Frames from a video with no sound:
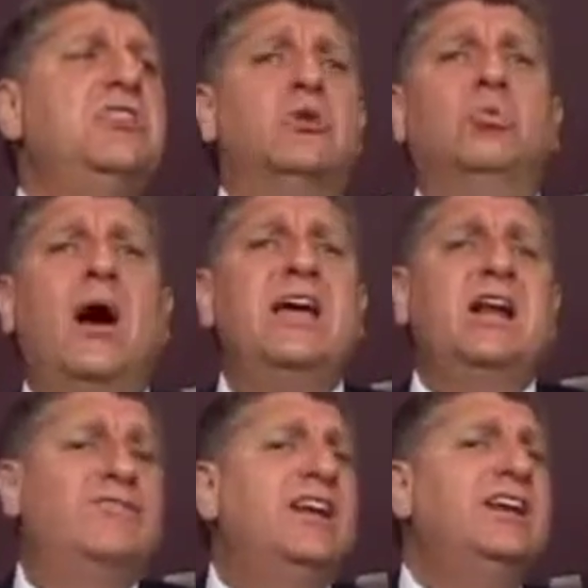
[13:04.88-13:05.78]
the right
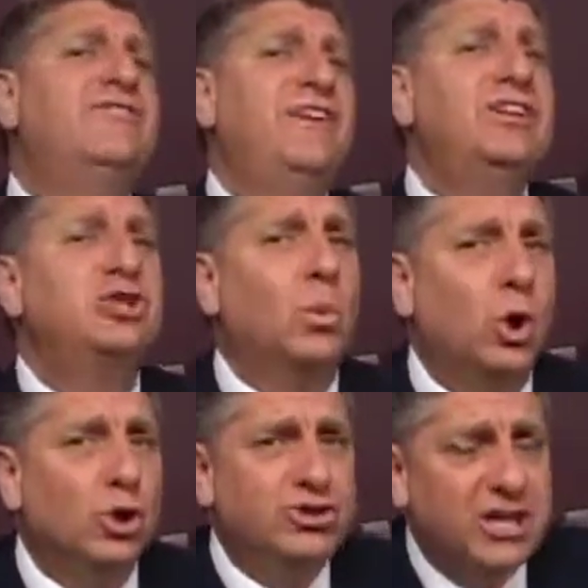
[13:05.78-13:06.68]
of an
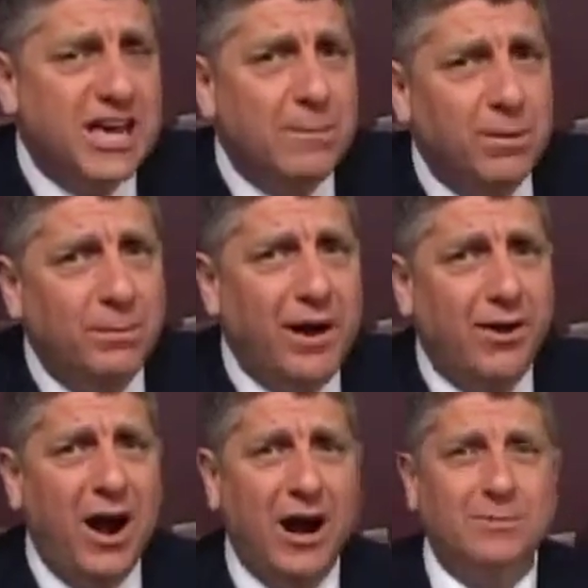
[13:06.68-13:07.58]
individual to keep and bear
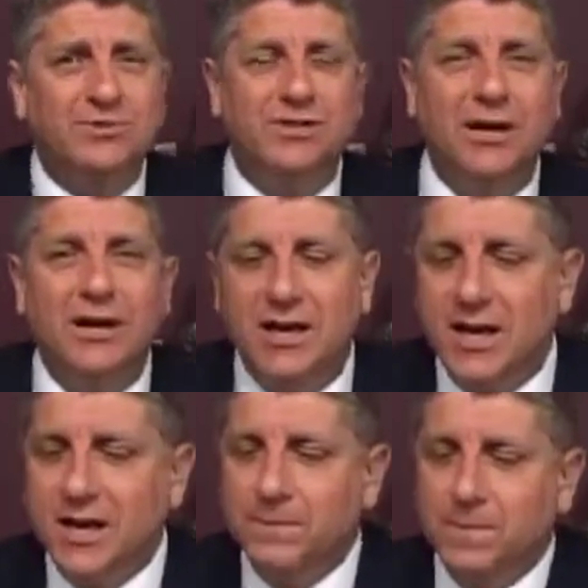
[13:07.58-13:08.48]
arms.
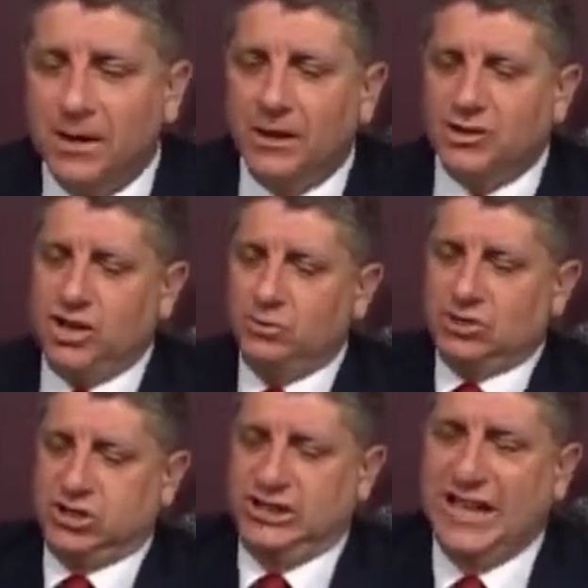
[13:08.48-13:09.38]
She
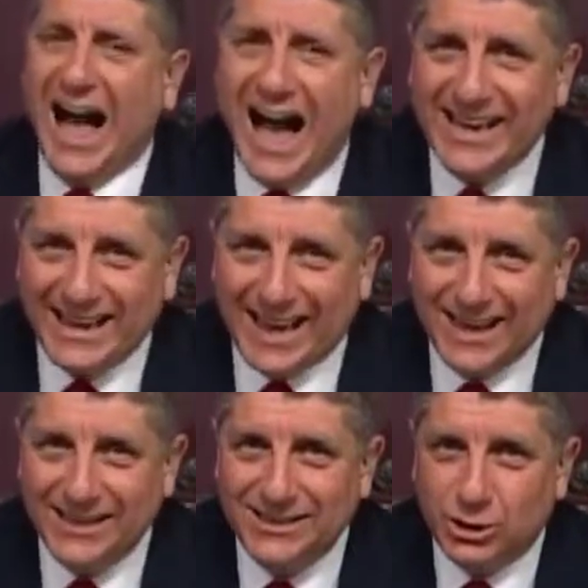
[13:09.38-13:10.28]
was
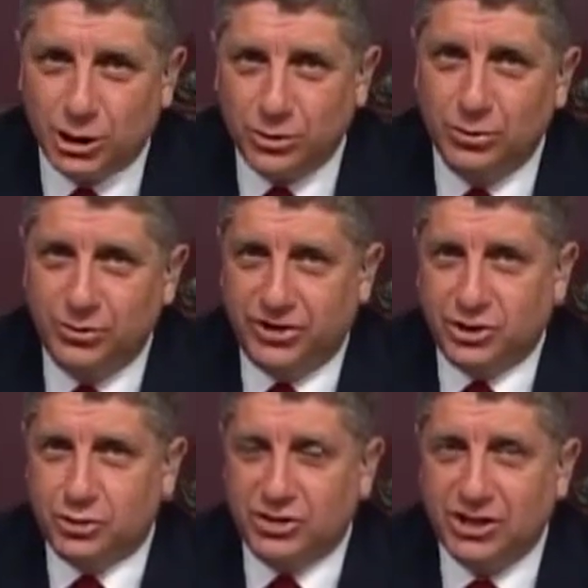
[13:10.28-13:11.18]
lying to the
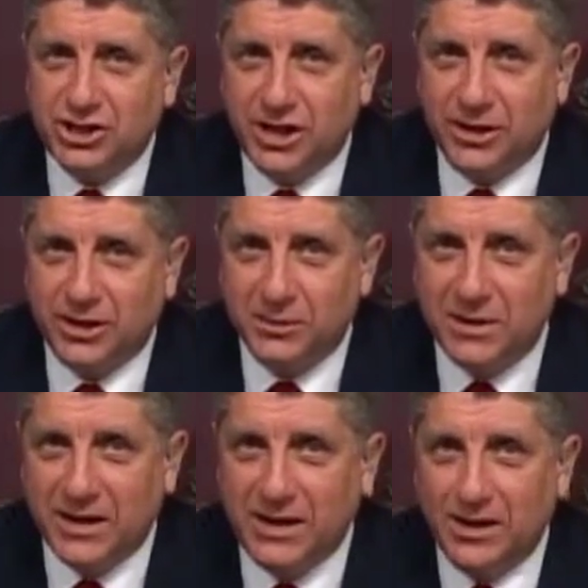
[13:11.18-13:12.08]
Judiciary
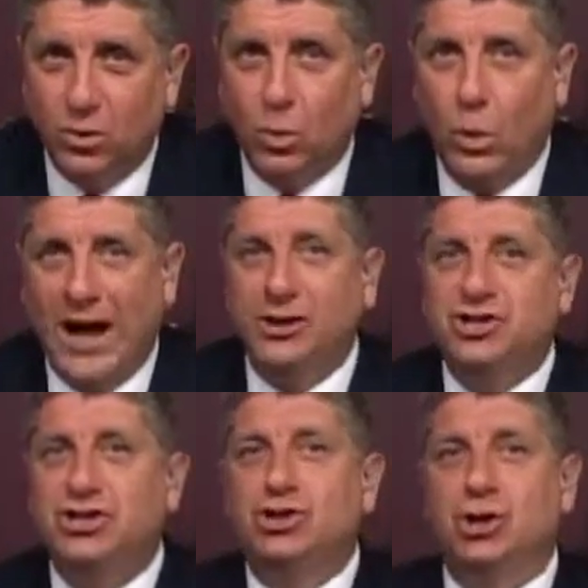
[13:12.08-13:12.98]
Committee while
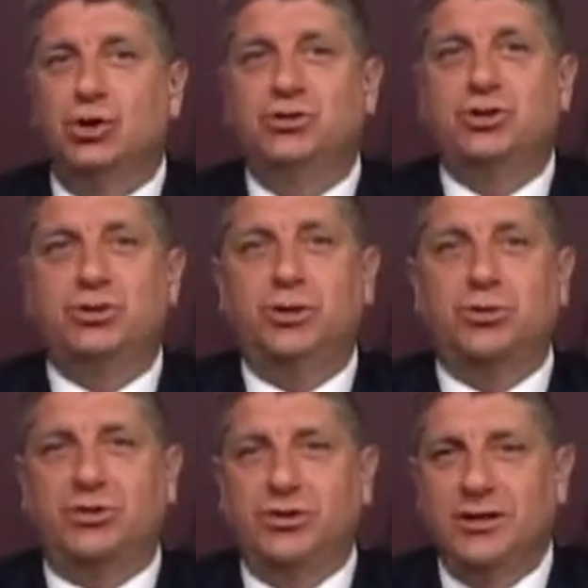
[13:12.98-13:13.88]
she told the
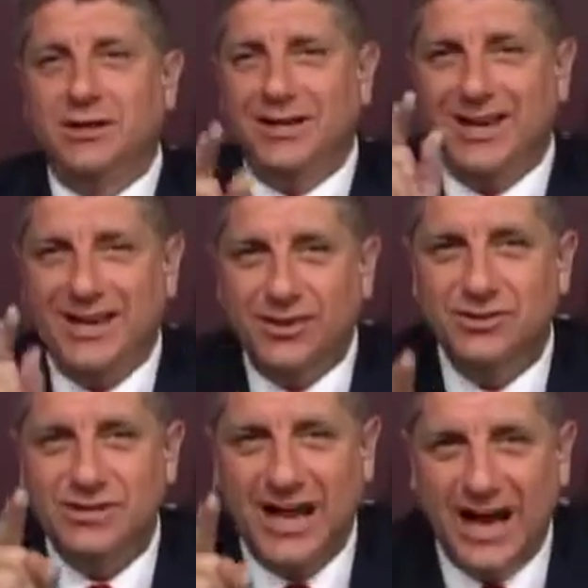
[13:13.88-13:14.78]
truth.
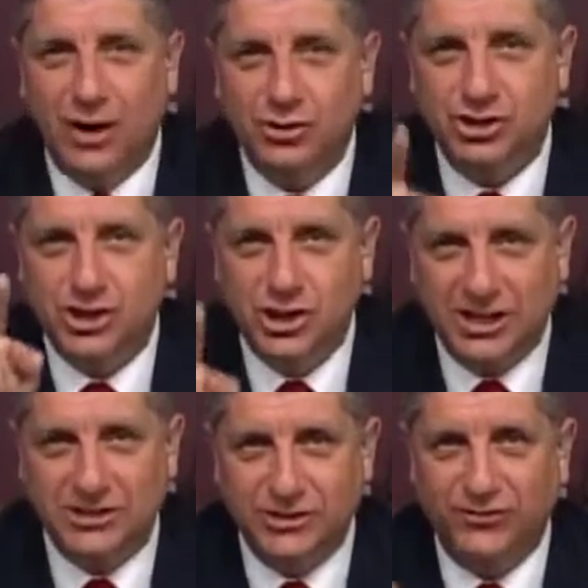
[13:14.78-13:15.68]
Here's how she
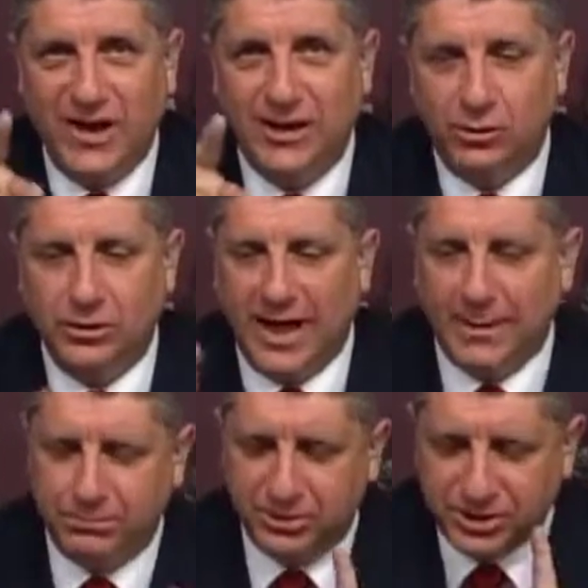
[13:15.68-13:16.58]
justified her lie.
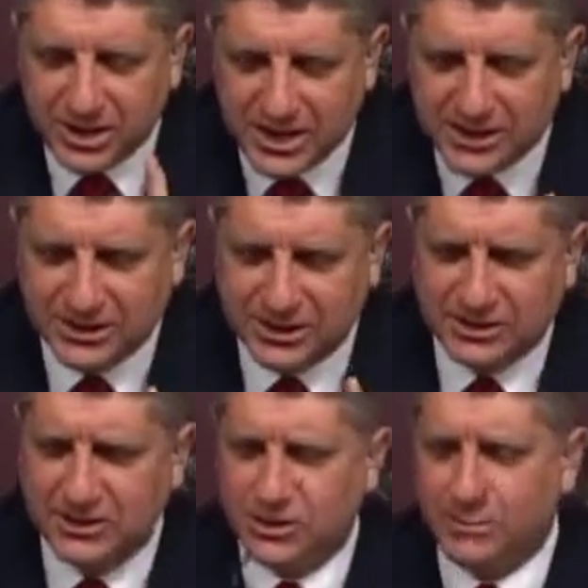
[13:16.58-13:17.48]
Please
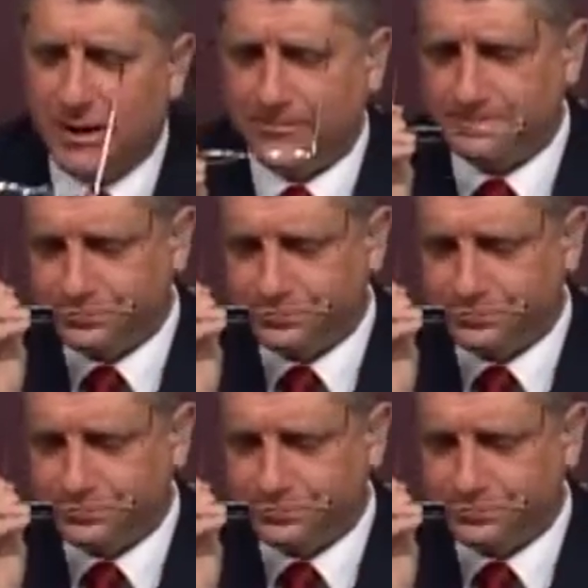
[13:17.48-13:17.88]
listen to me.